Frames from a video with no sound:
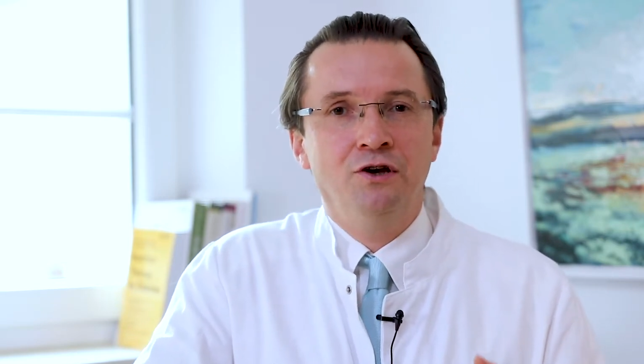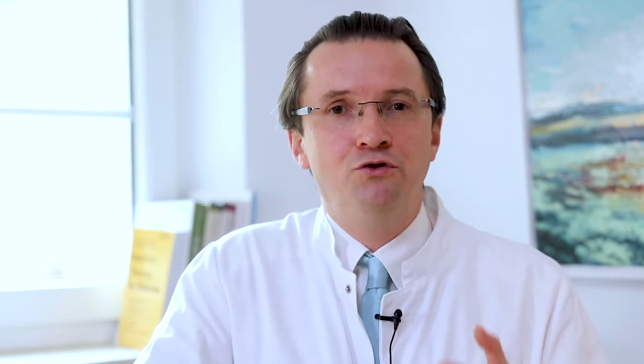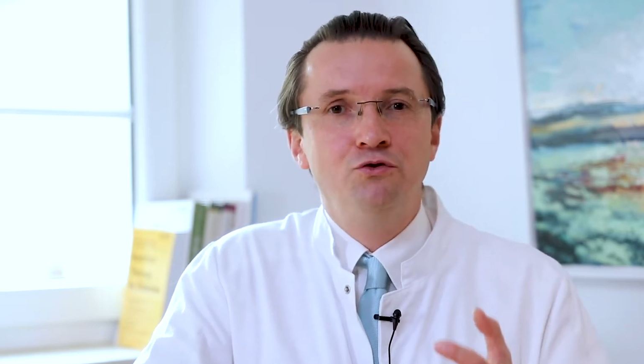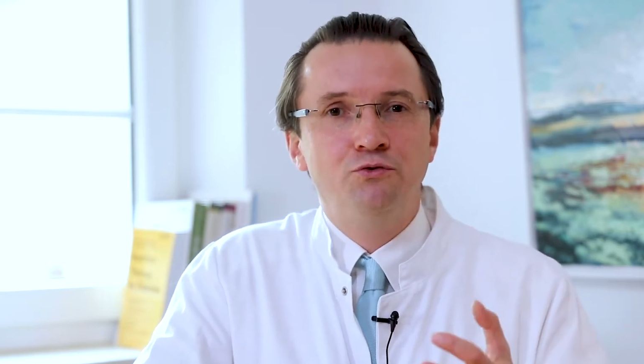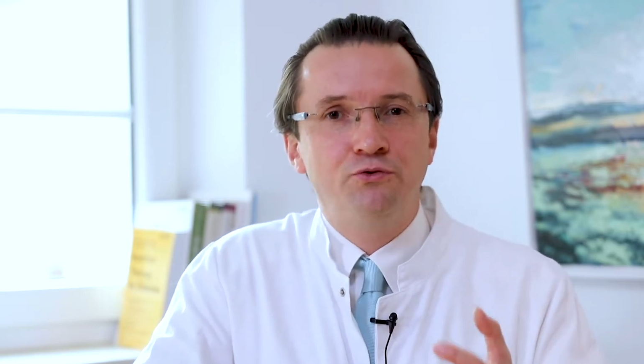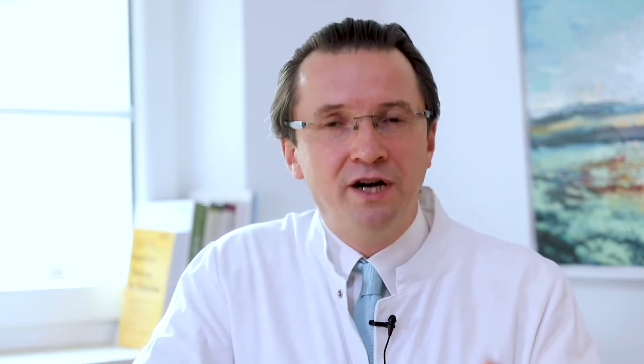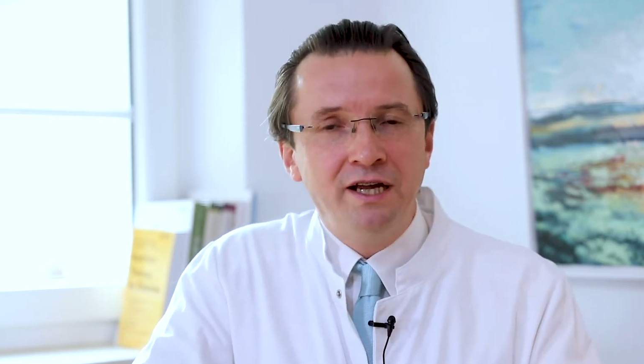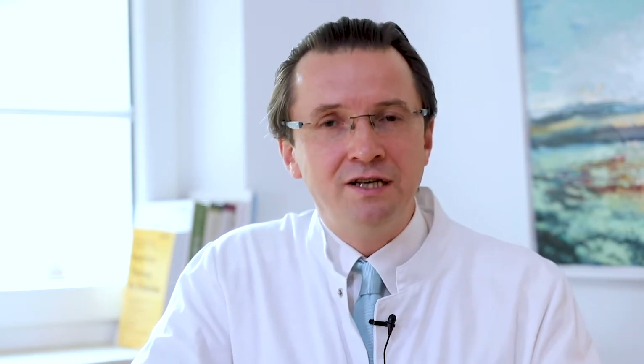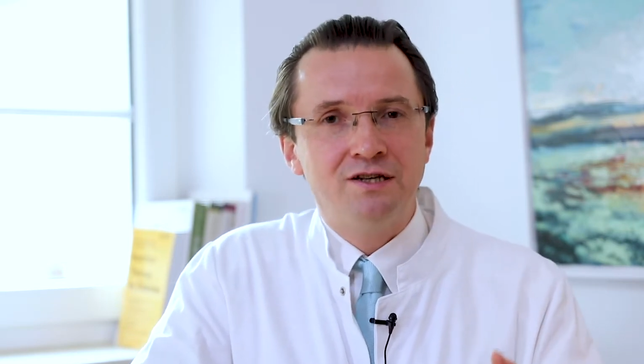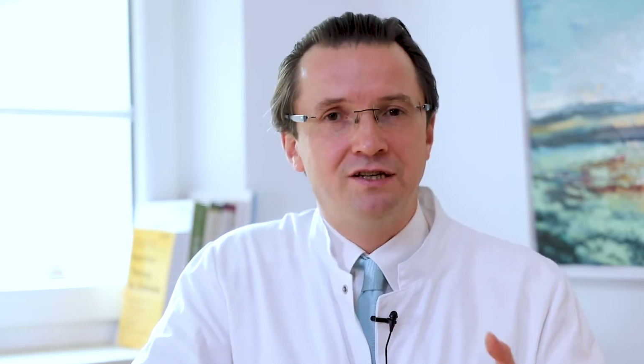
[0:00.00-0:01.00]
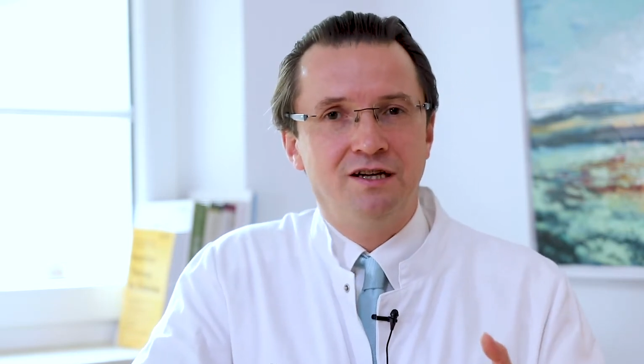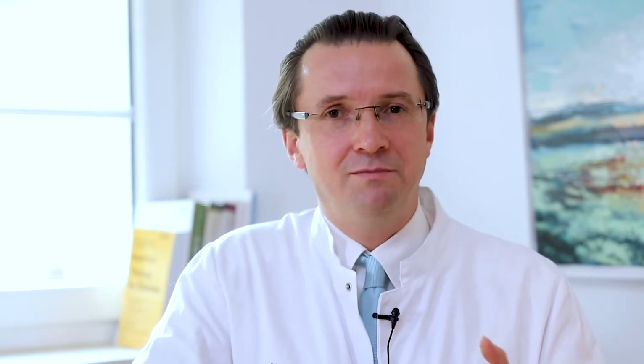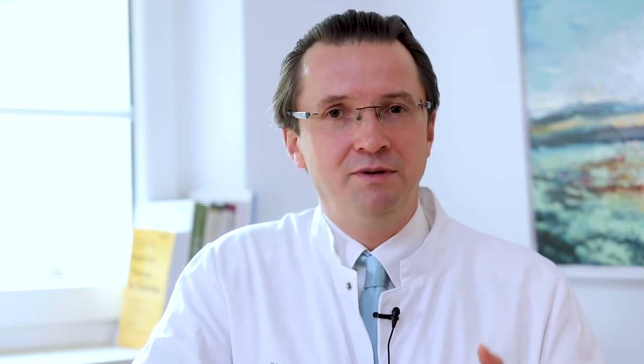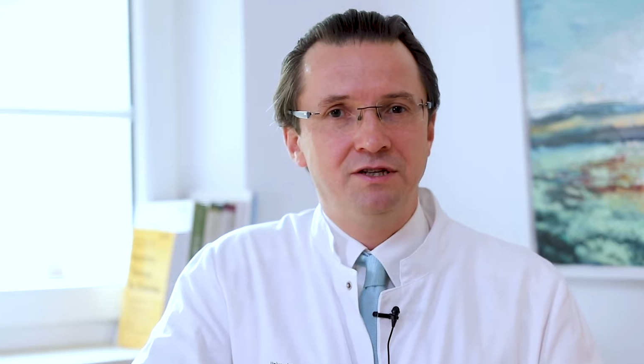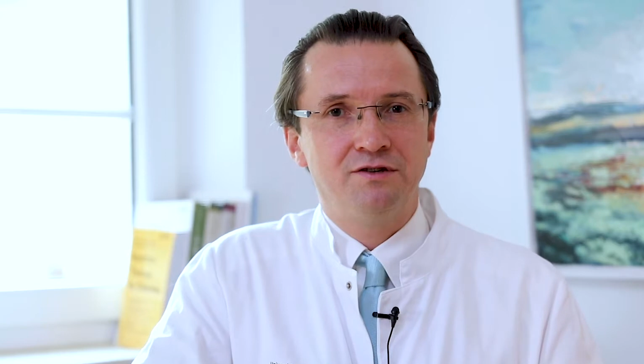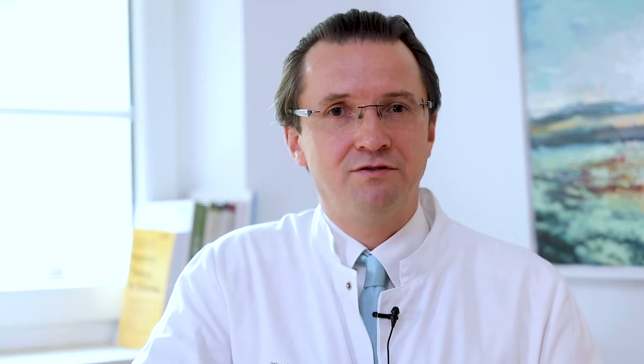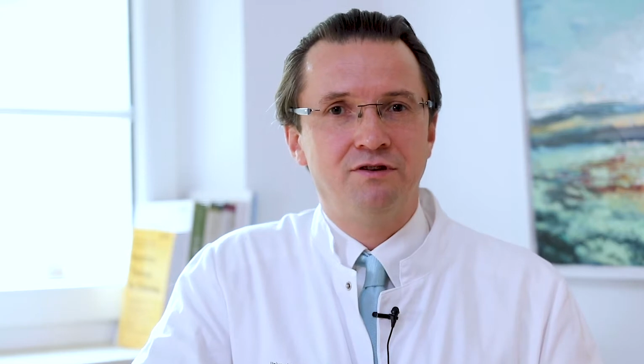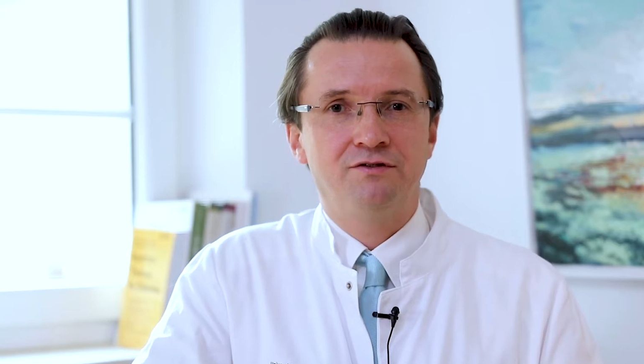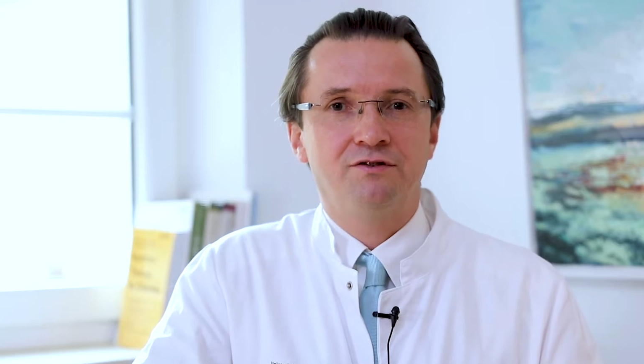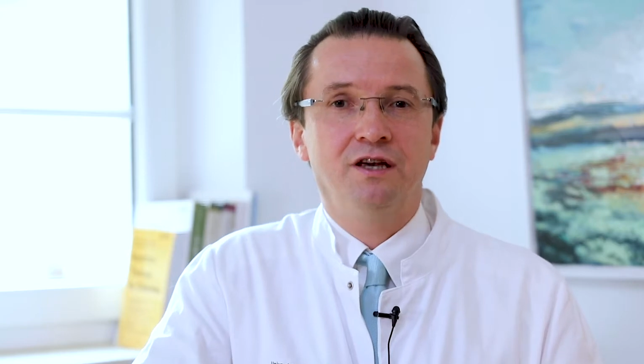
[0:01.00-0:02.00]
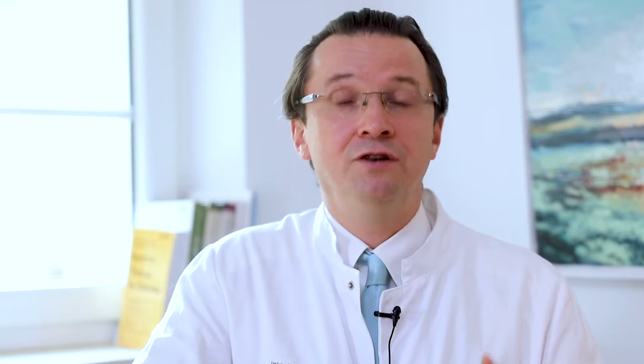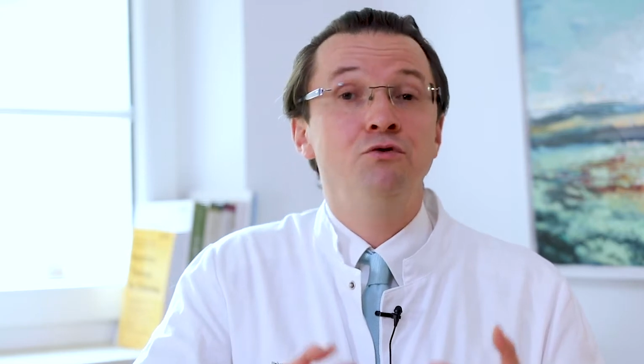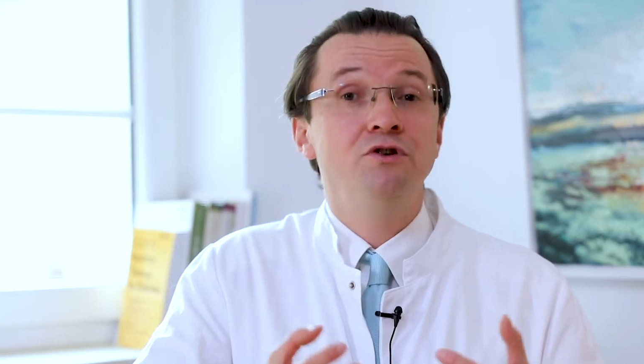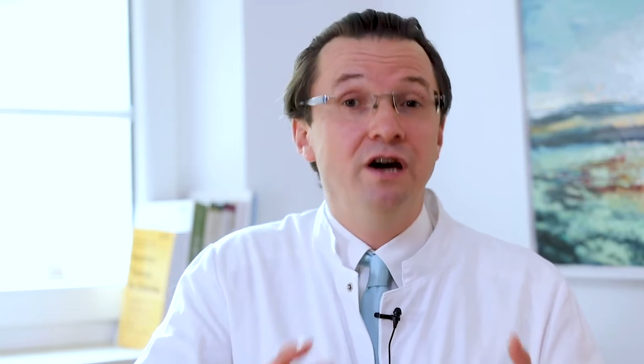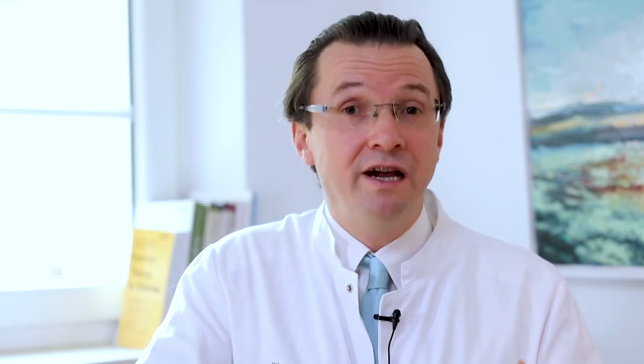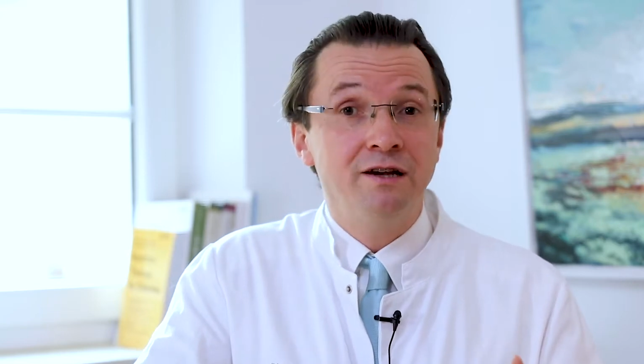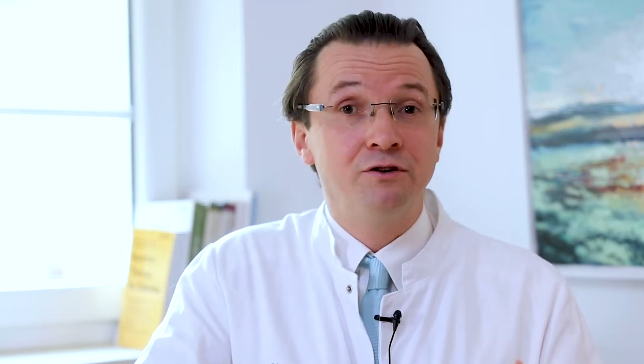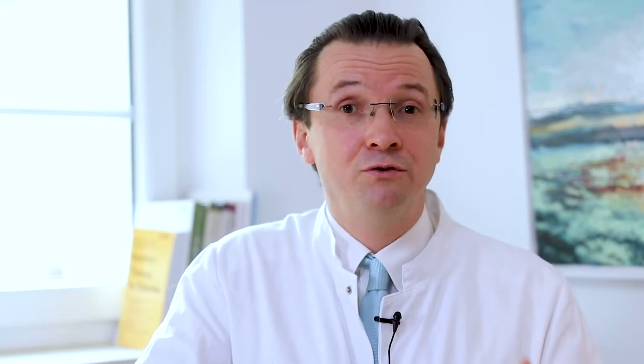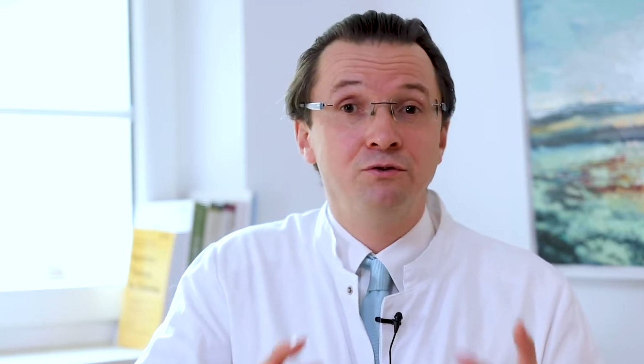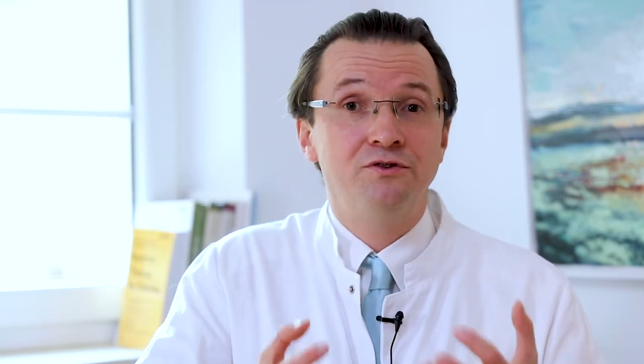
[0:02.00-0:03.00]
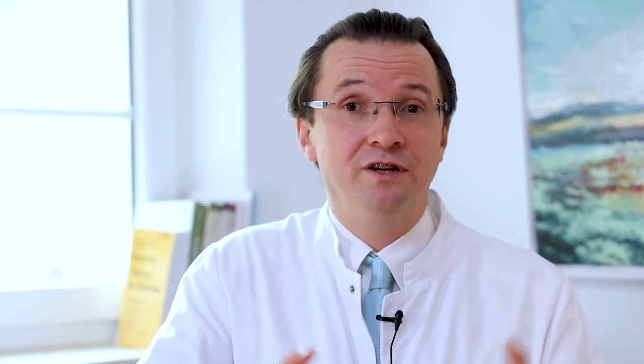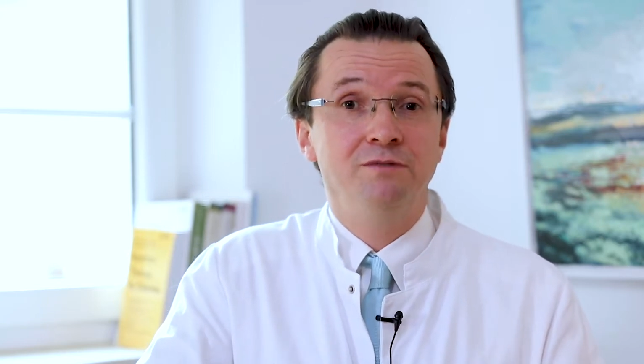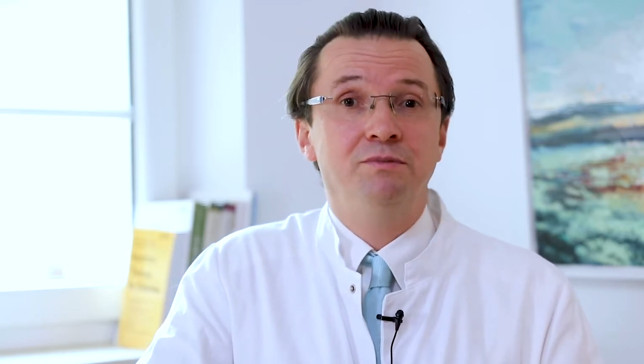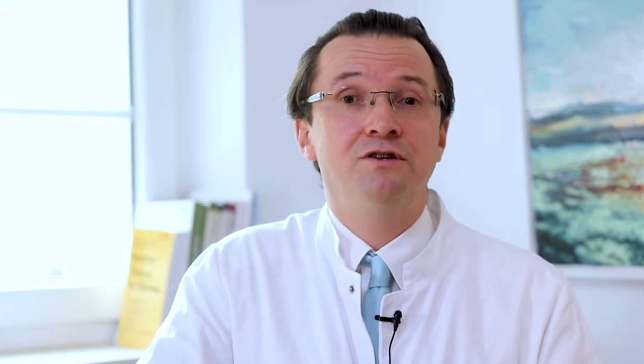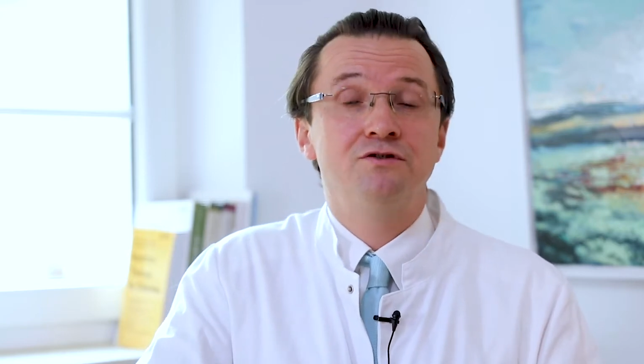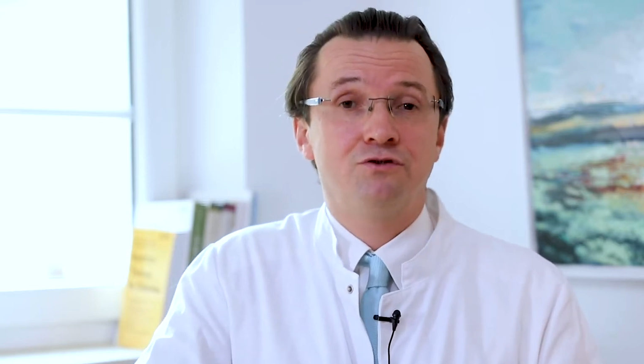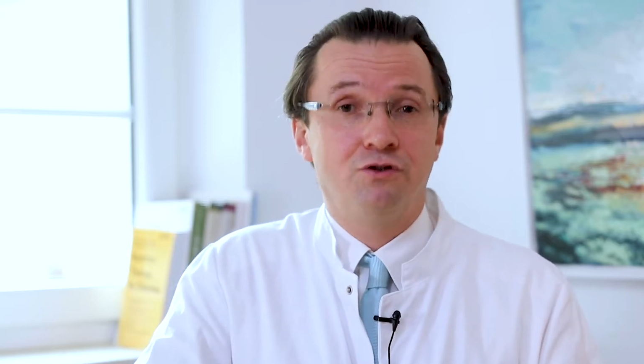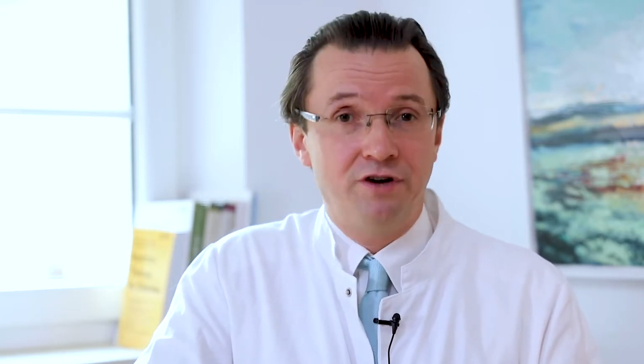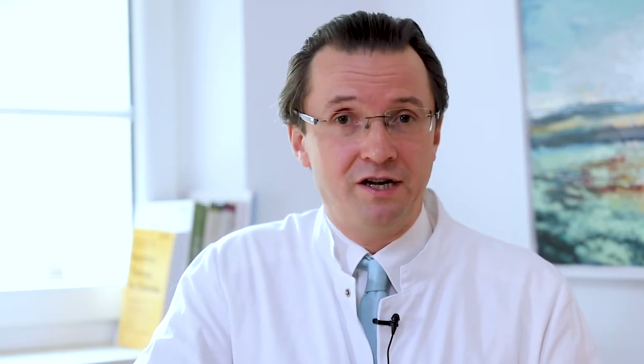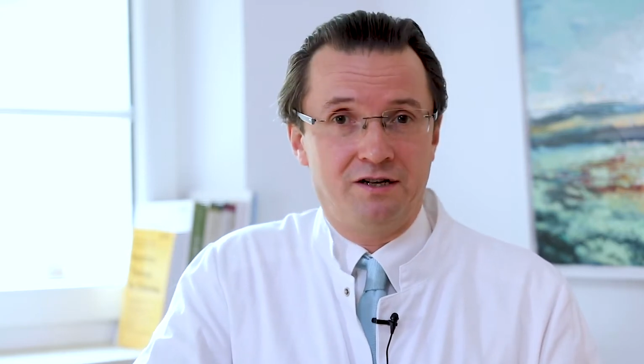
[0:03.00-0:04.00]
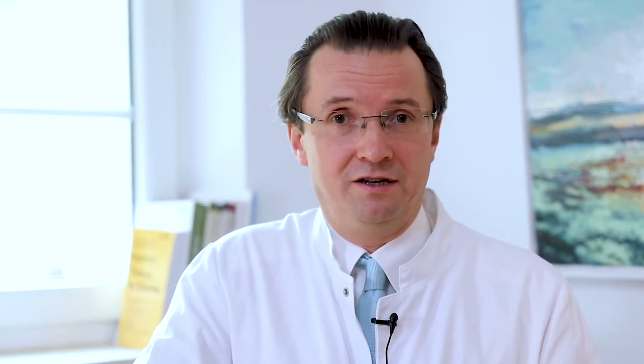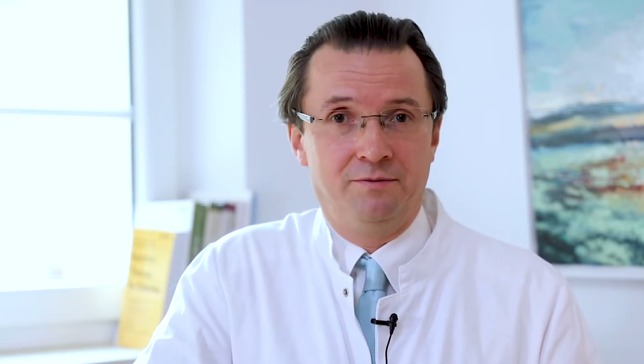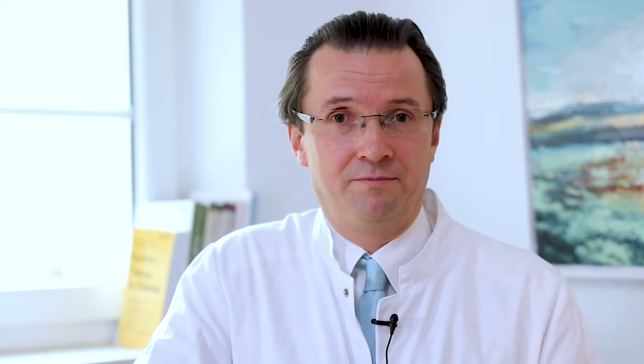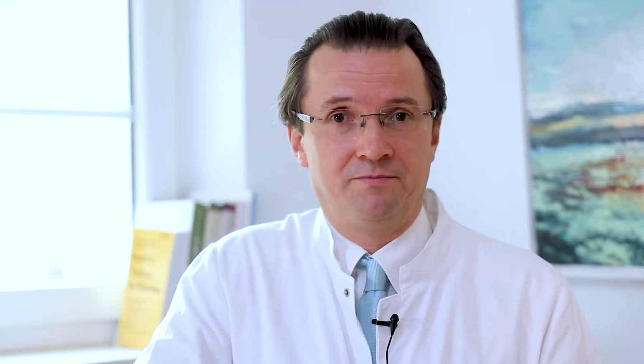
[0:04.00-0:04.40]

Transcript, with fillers: to find diabetes risk and to diagnose diabetes correctly.